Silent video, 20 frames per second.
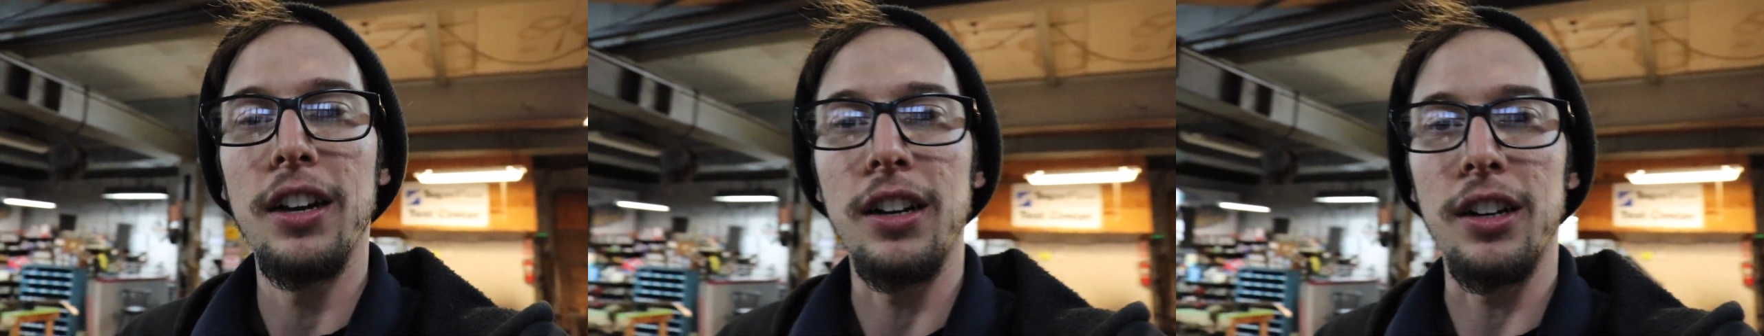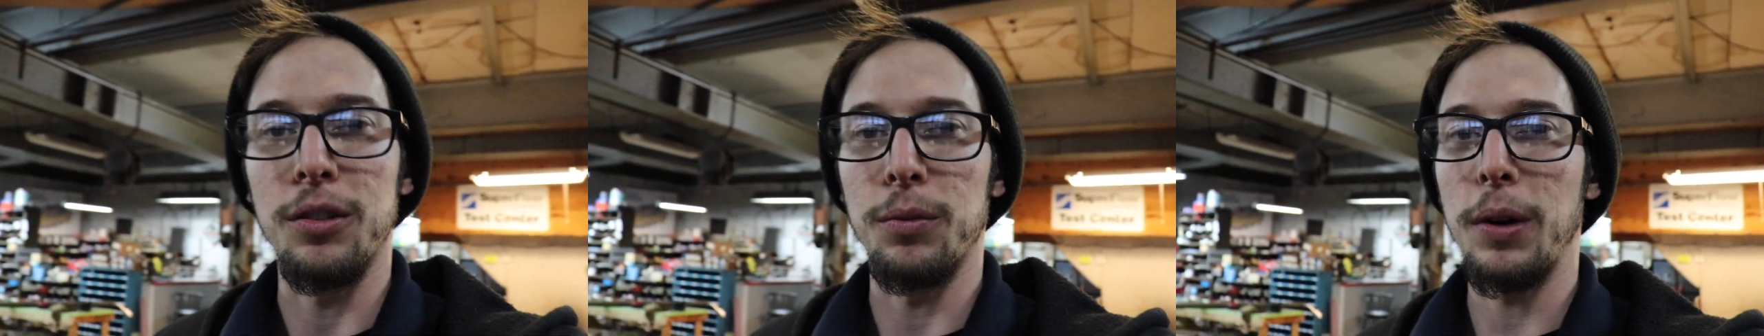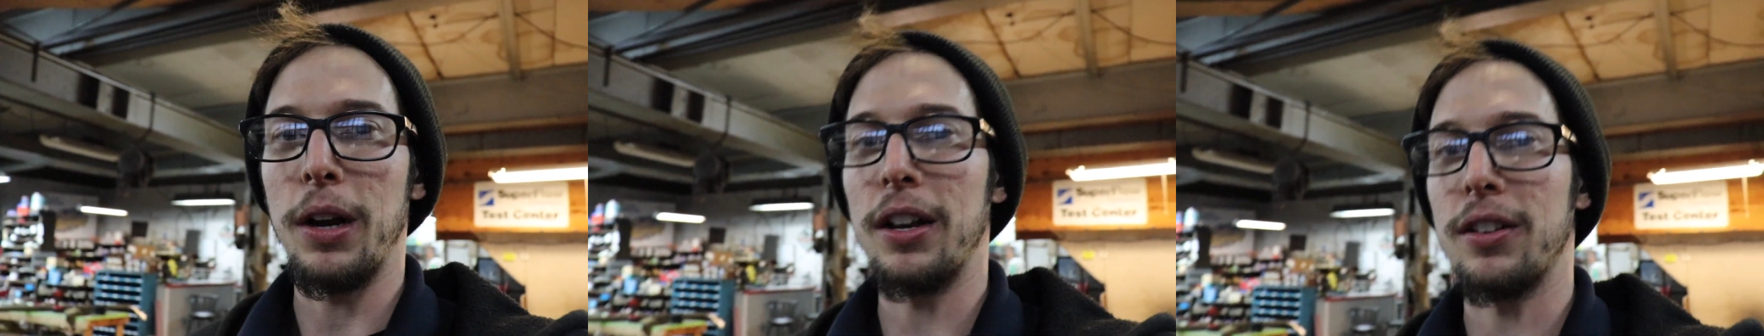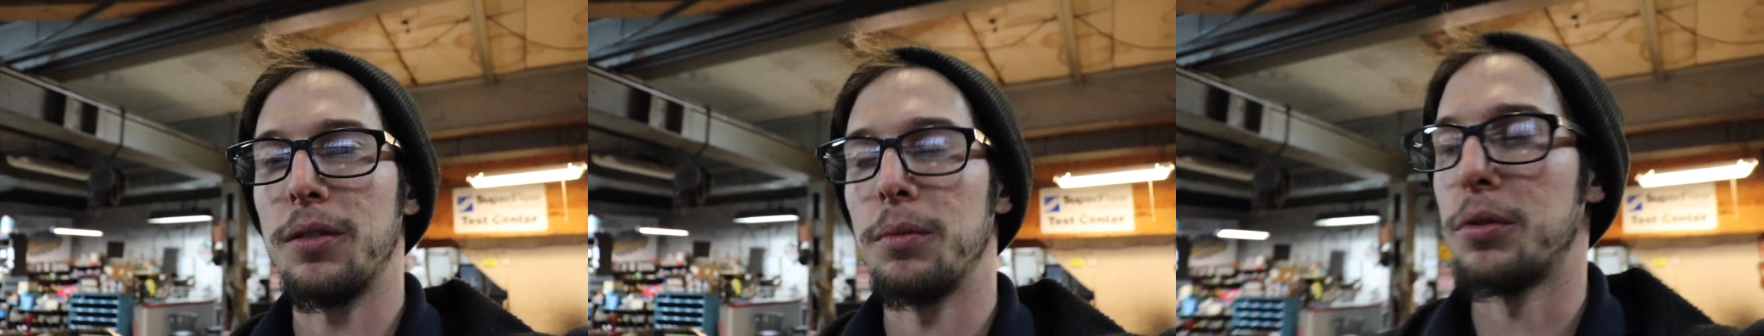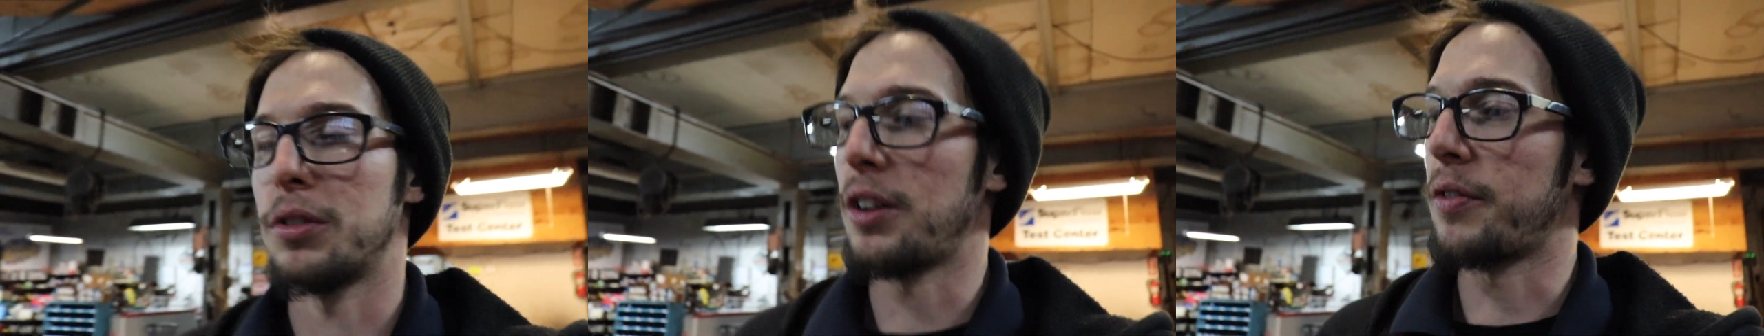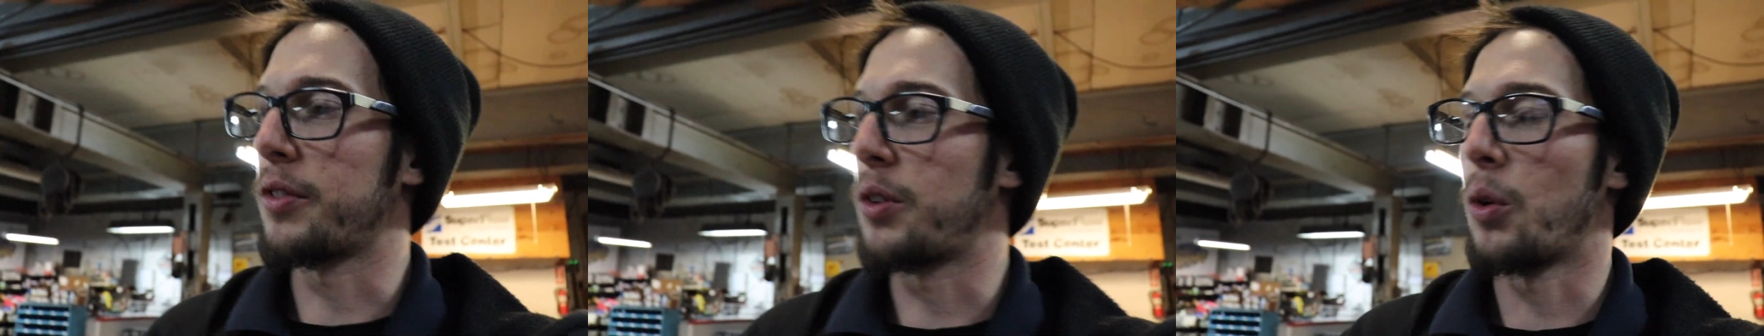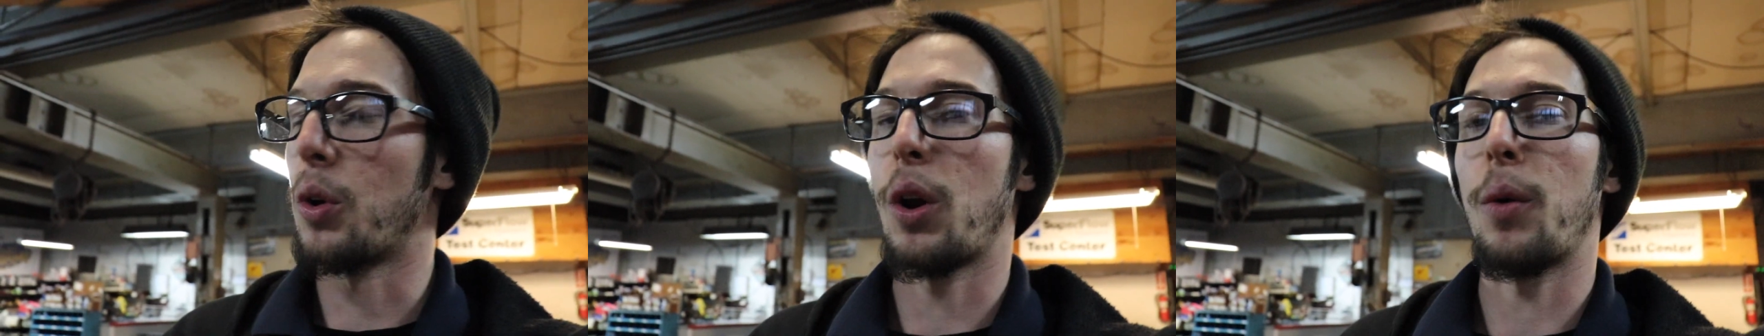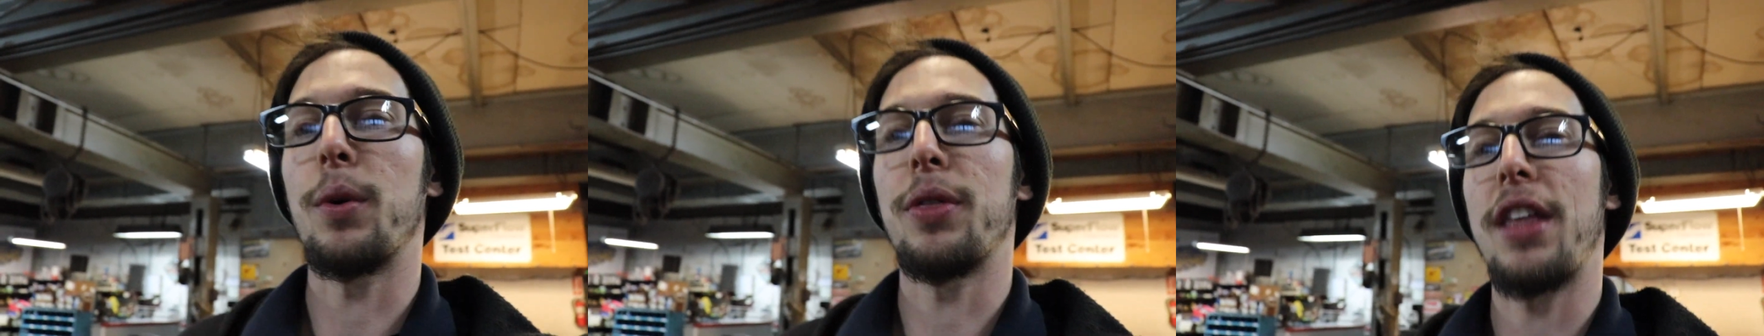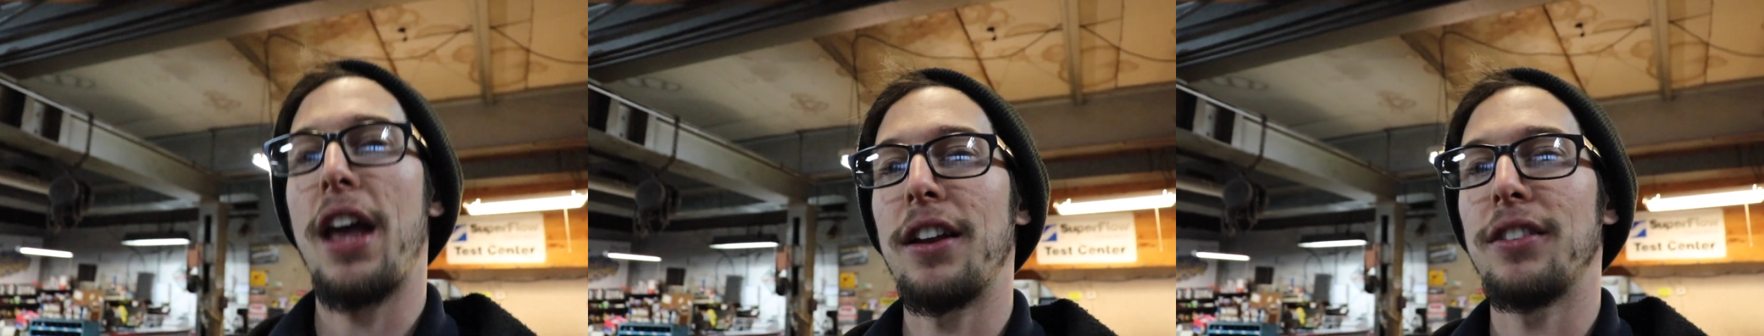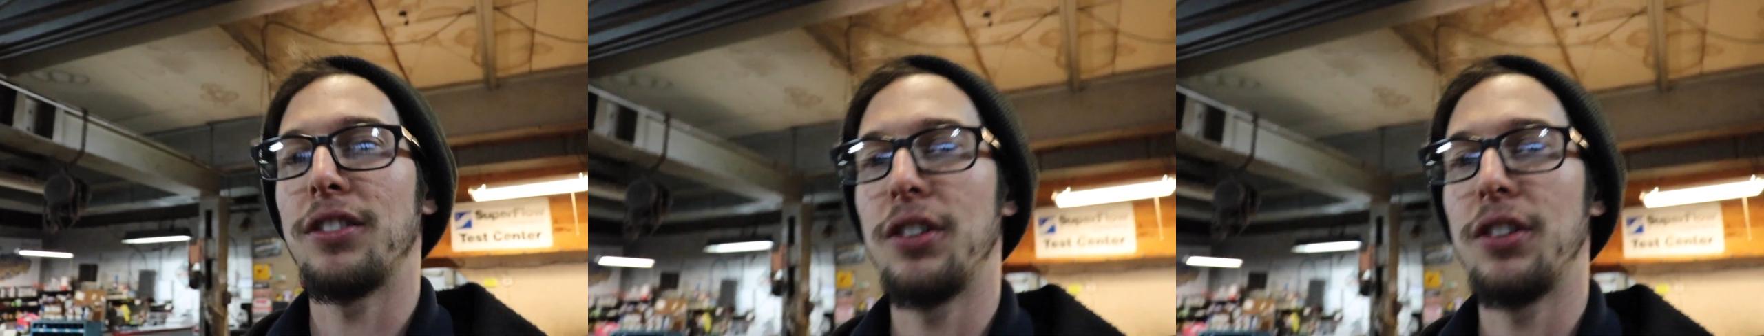because we got some stuff going on with that